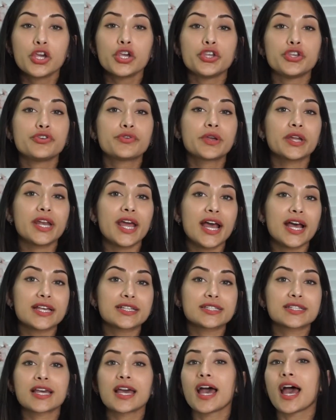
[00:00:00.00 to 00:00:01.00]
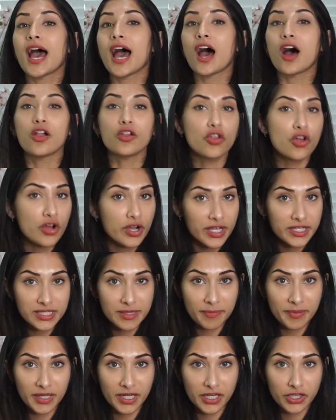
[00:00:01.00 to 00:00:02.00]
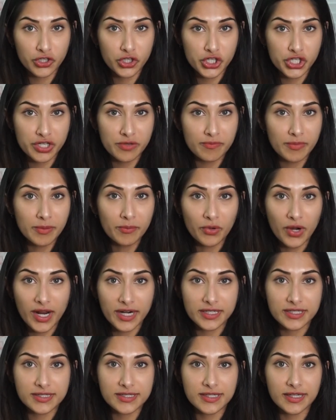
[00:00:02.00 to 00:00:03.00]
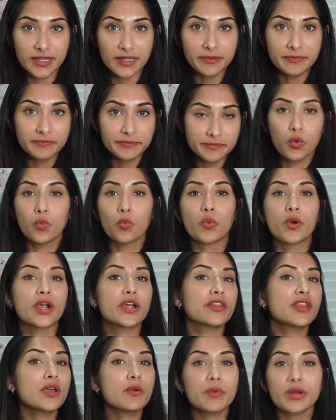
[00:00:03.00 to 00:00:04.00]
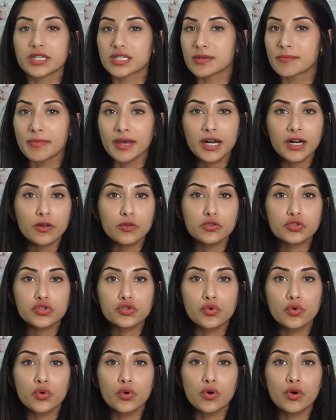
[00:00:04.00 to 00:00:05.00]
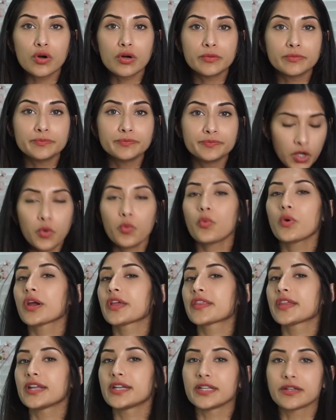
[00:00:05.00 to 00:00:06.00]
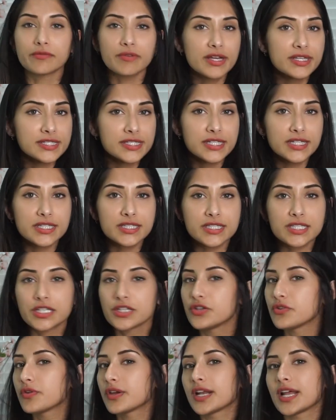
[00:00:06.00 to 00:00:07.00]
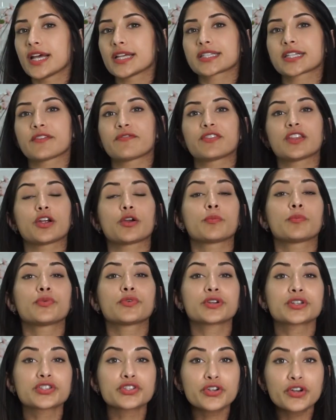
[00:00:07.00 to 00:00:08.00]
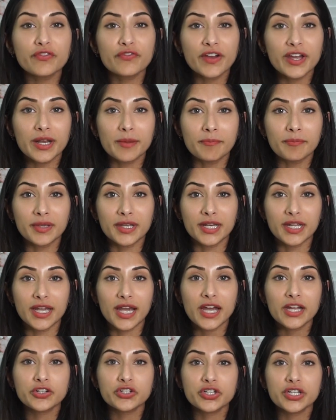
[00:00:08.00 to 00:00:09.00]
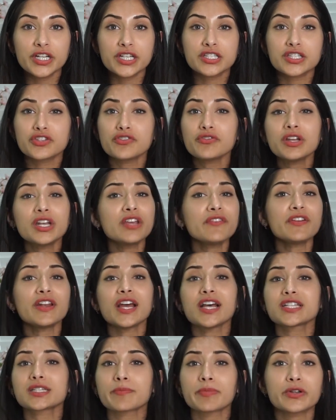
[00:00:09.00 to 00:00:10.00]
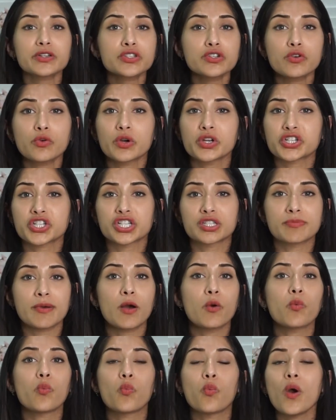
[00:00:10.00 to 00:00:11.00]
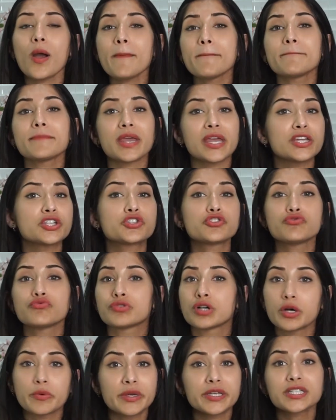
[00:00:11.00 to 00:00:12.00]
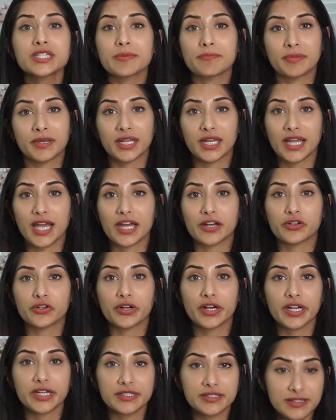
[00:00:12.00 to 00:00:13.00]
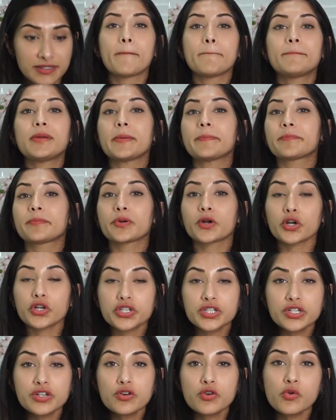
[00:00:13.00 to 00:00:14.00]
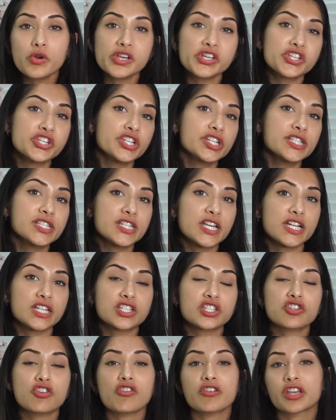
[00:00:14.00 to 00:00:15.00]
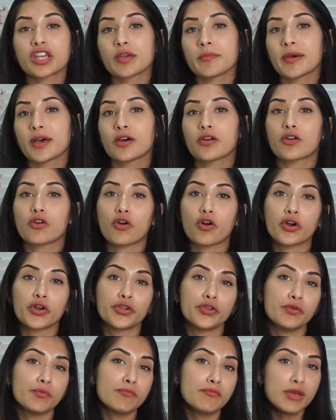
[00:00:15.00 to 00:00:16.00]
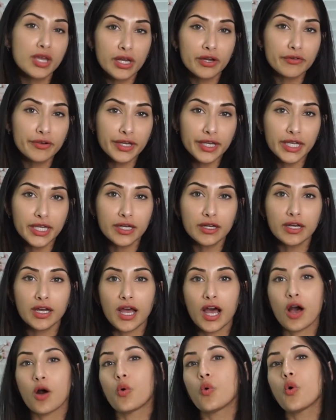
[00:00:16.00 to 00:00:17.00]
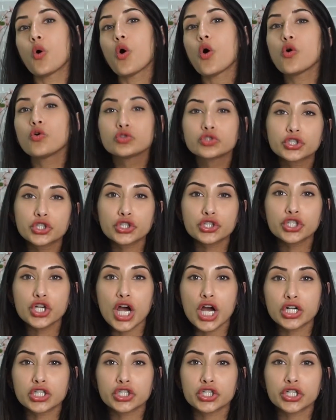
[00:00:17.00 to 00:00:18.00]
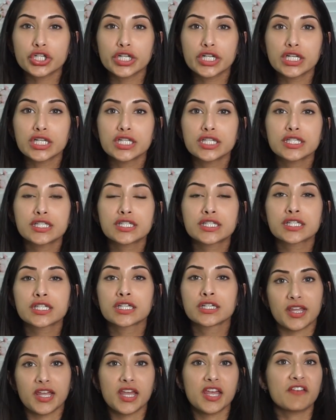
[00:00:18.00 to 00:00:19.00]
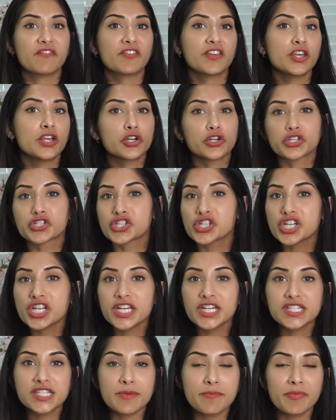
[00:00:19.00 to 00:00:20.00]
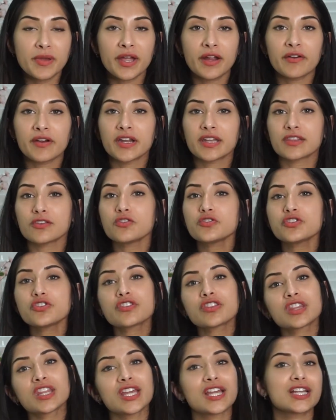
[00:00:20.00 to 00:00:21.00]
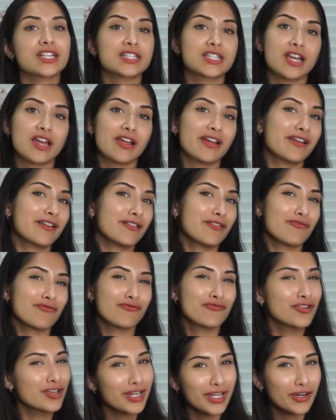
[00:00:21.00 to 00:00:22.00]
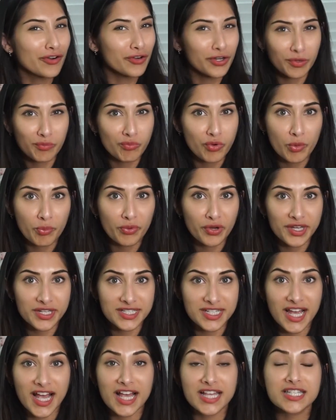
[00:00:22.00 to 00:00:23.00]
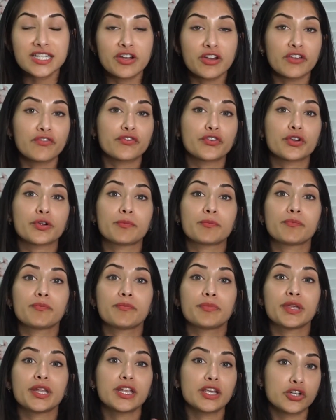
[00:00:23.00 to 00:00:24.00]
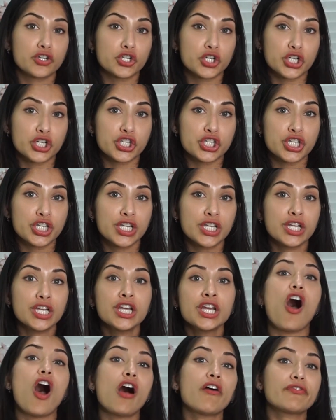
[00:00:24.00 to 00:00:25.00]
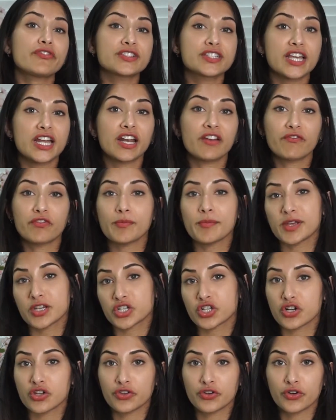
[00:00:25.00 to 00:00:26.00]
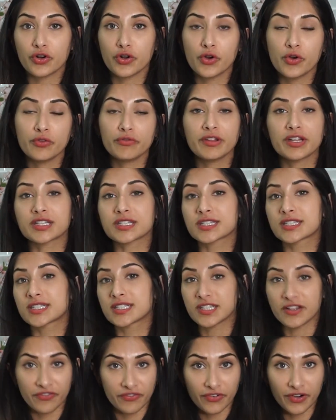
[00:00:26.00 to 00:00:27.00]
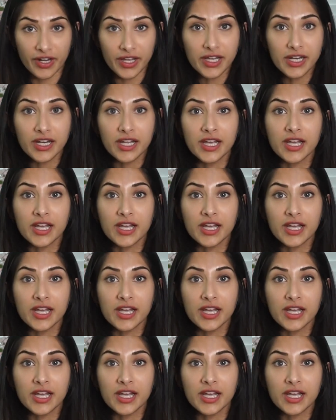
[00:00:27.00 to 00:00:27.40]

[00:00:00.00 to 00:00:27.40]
You can ask, how long has the pediatrician been practicing? Where they went to medical school? Where they did residency. You can ask if they're board certified in pediatrics. You can even ask personal questions about what made you go into pediatrics. But personal questions like talking about, are you married? How old your doctor is? If he or she is a parent, those are things that really aren't appropriate to ask. Now, if your pediatrician offers that information on their own, that's different.